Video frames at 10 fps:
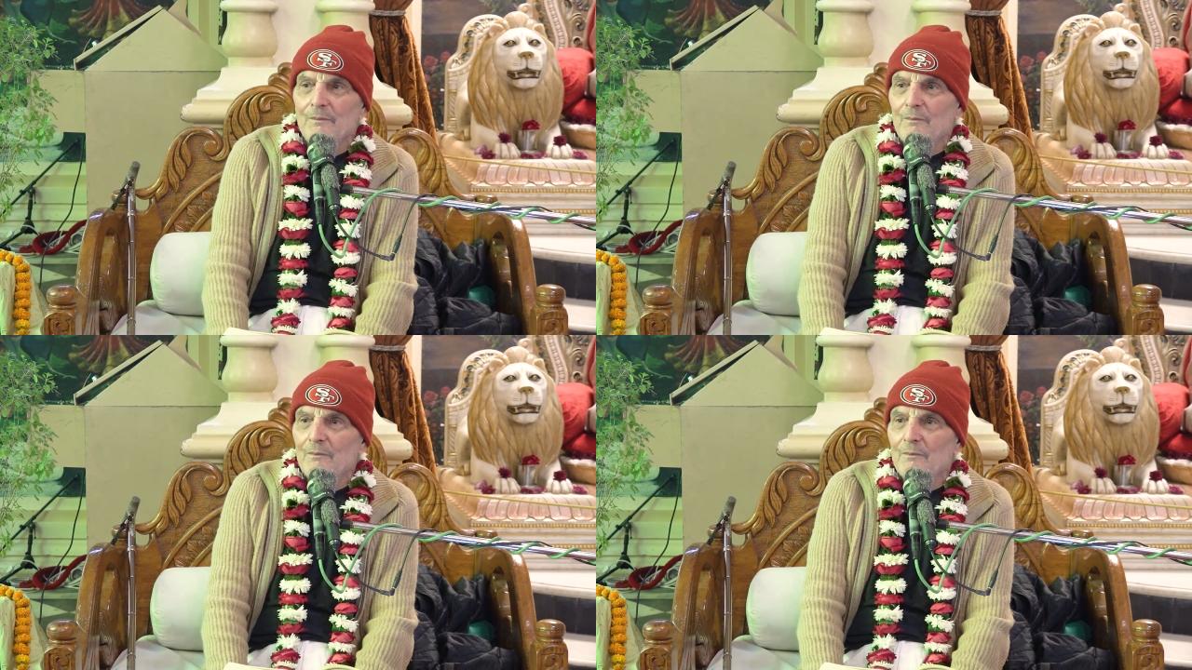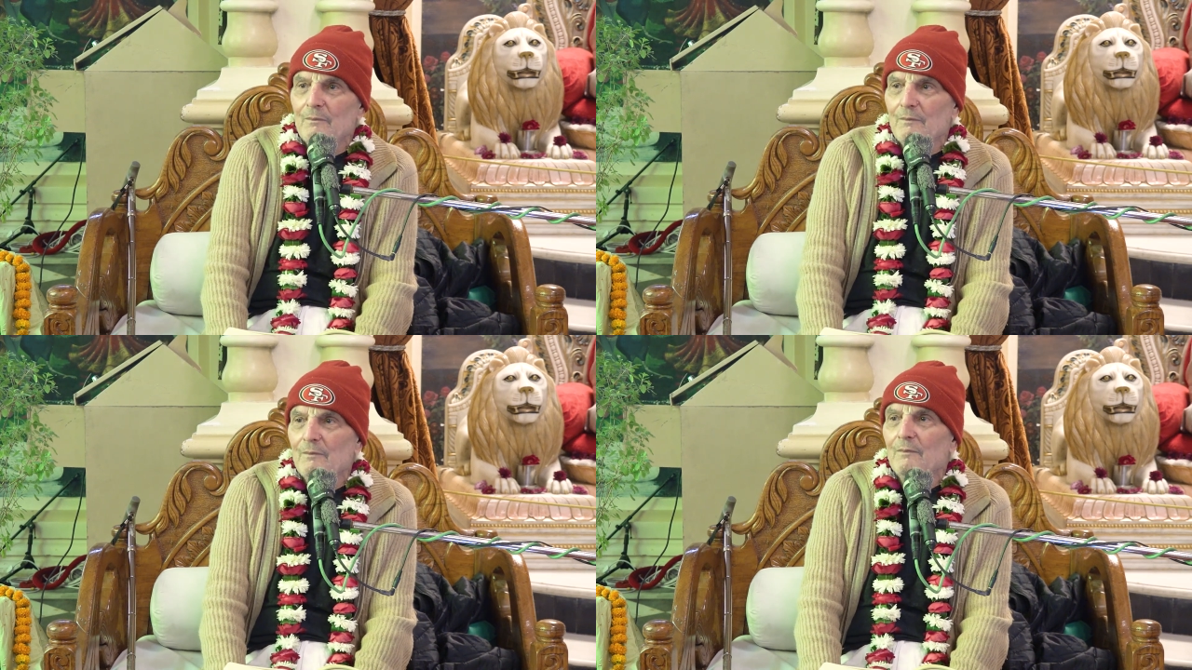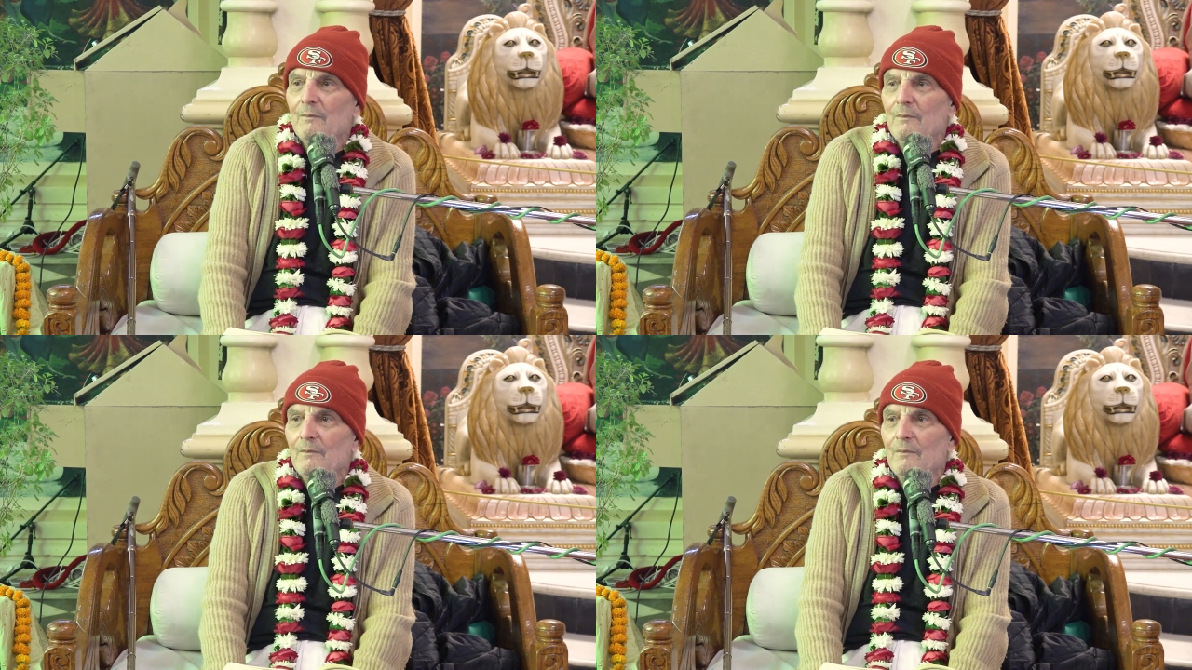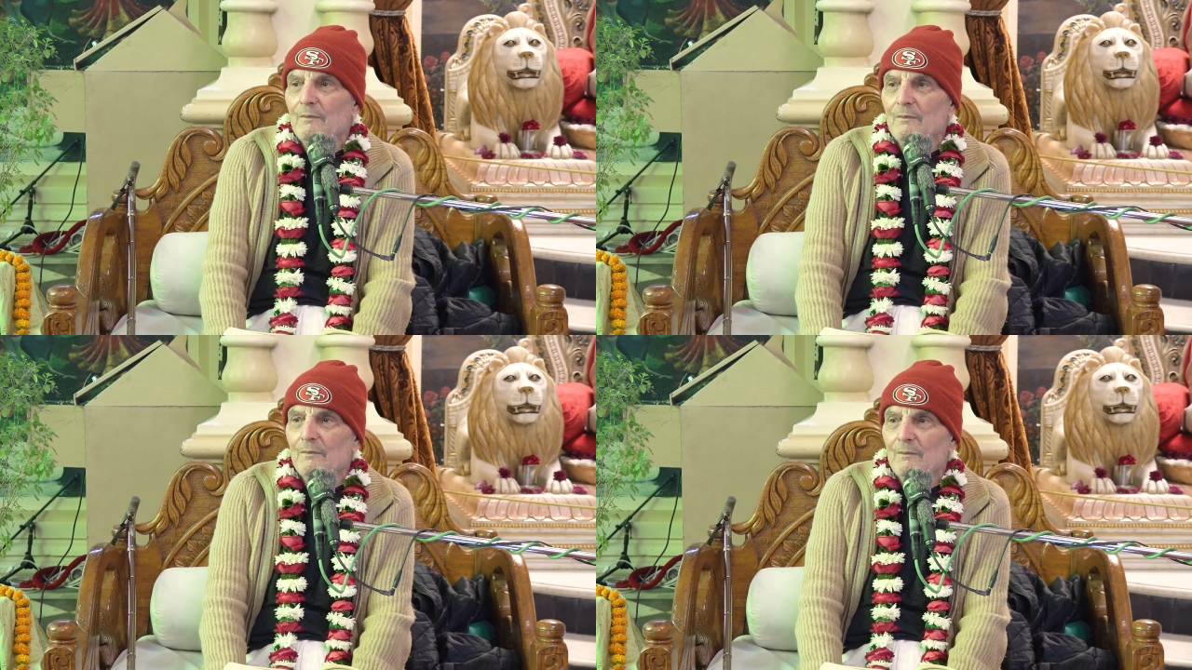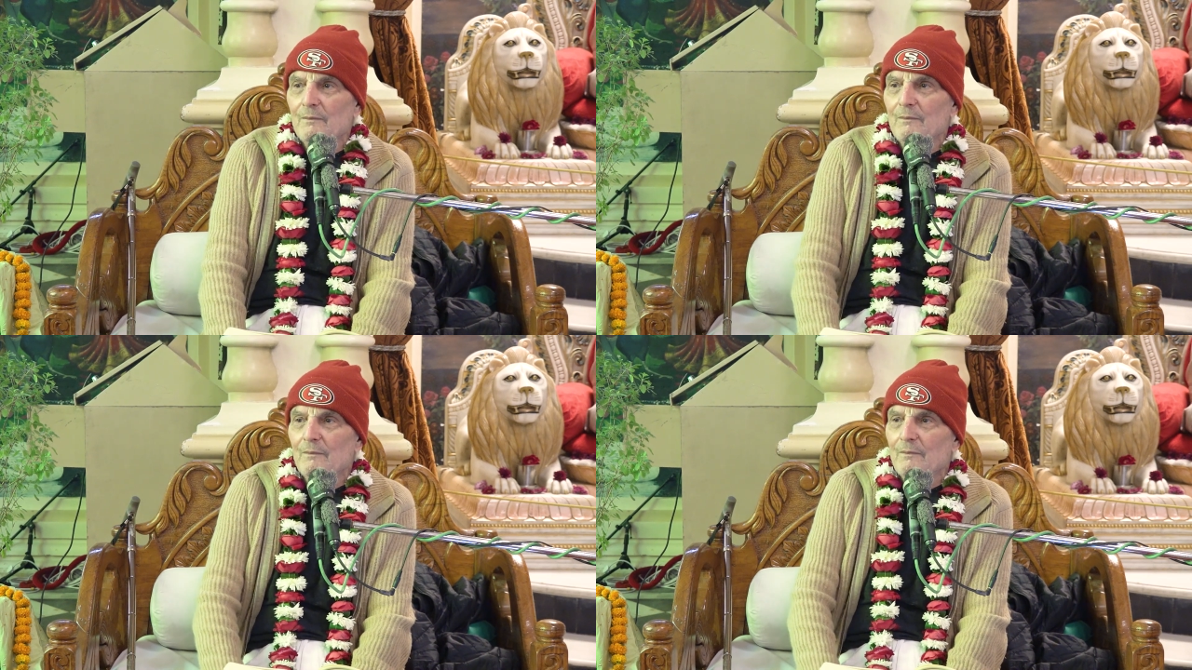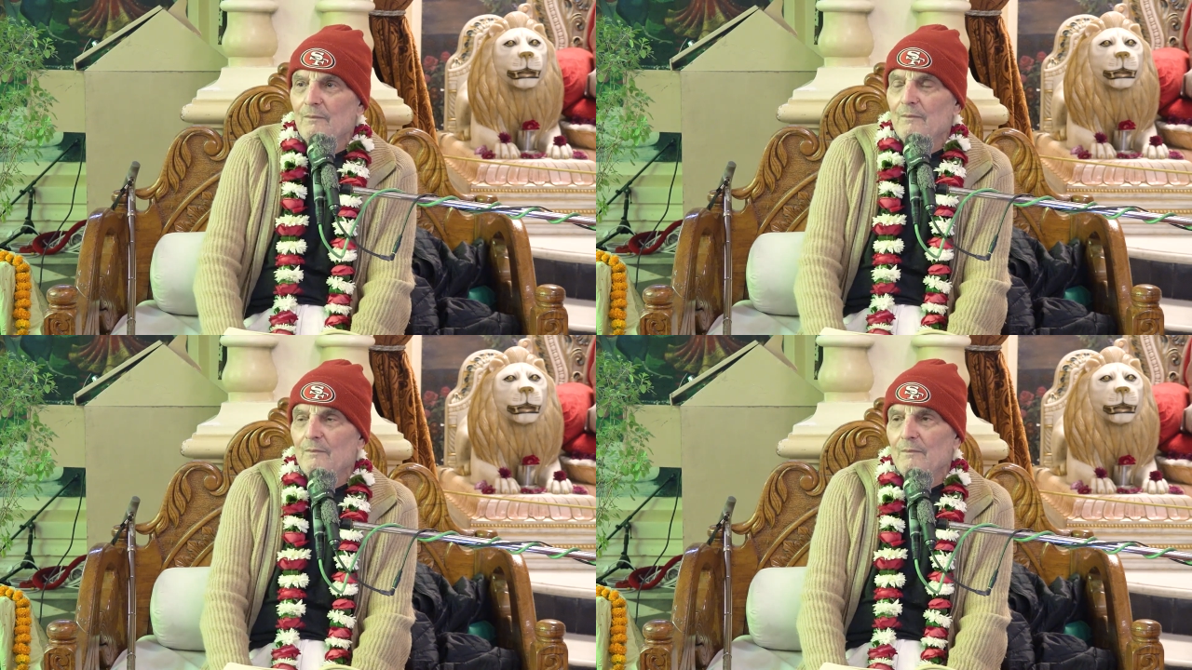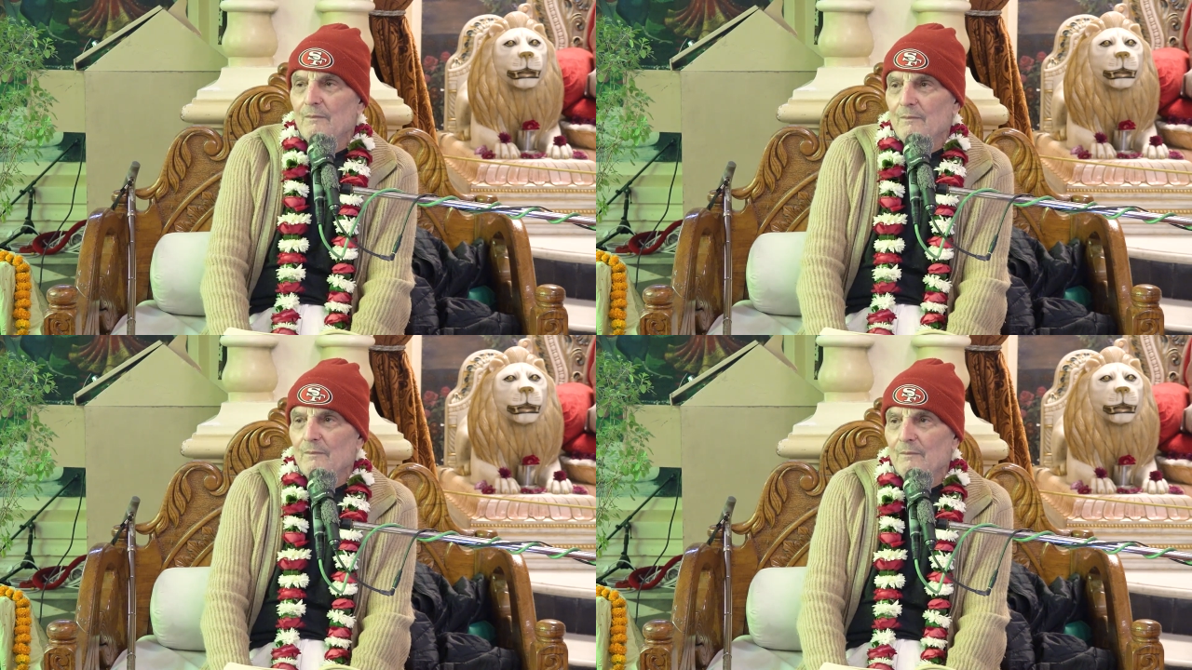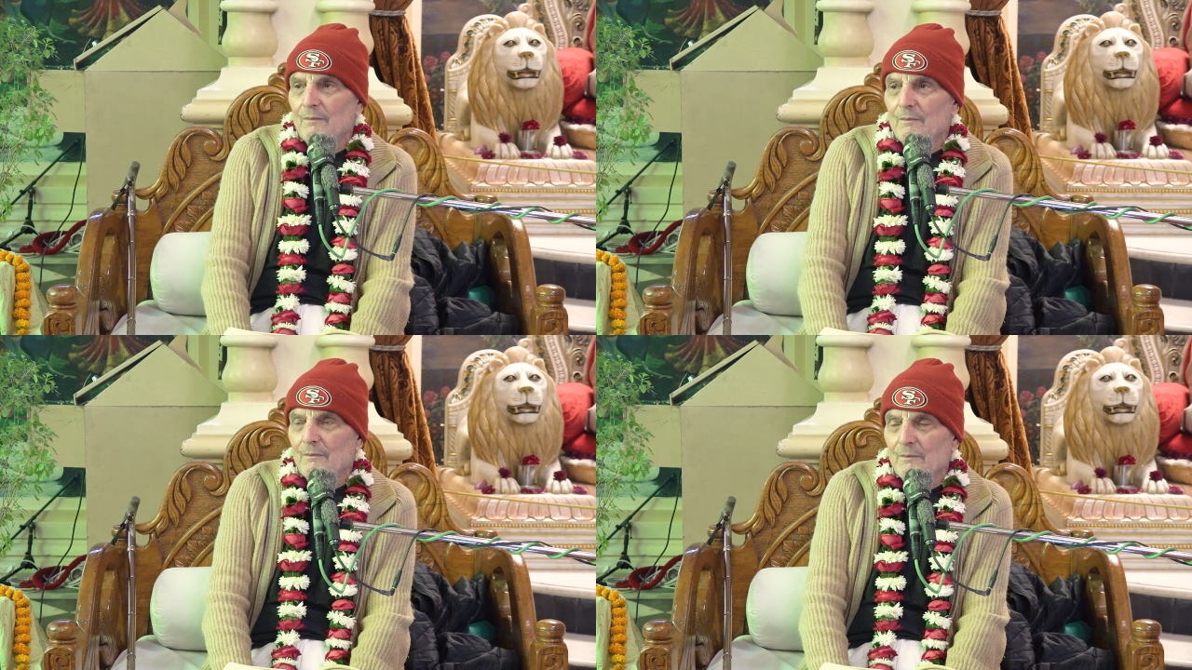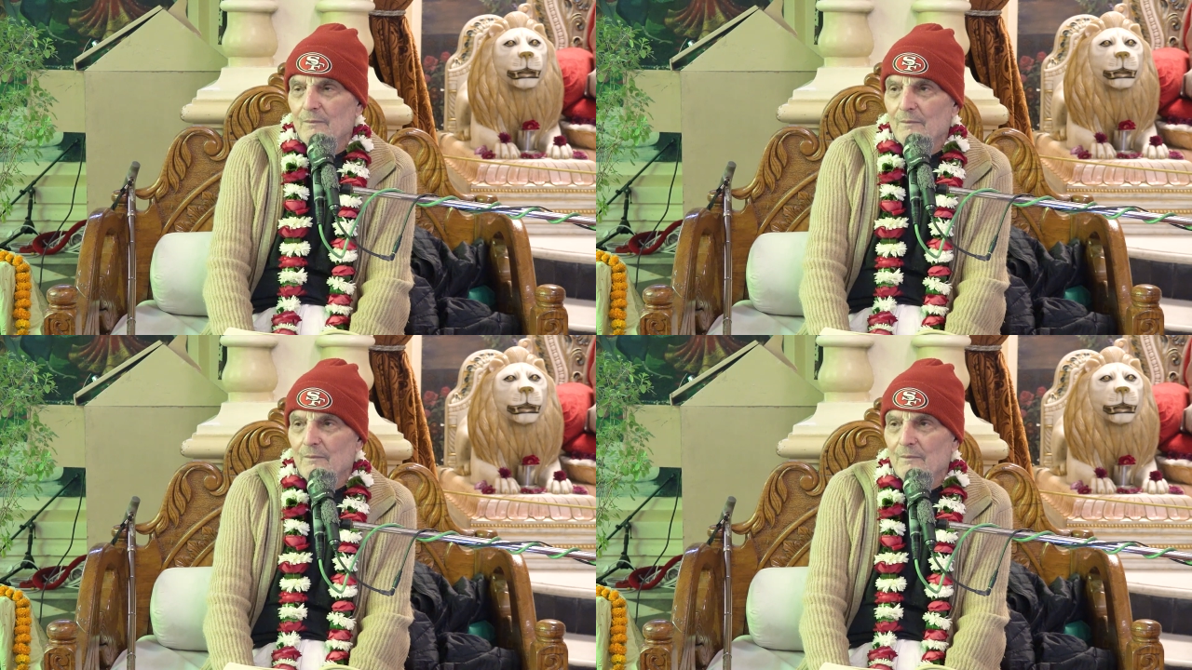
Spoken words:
No one is speaking in this clip.